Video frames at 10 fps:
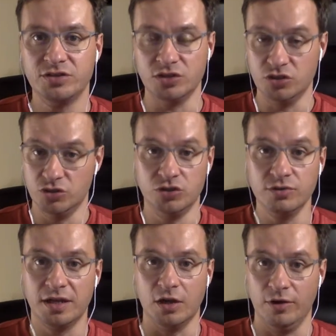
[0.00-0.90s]
to
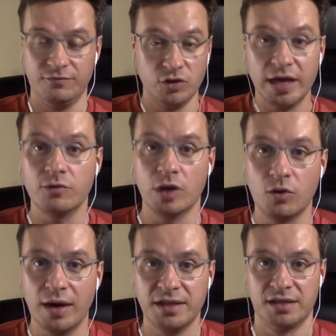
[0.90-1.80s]
do so. If you get a
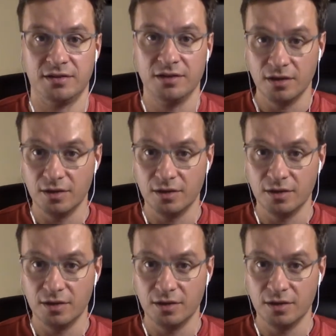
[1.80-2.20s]
request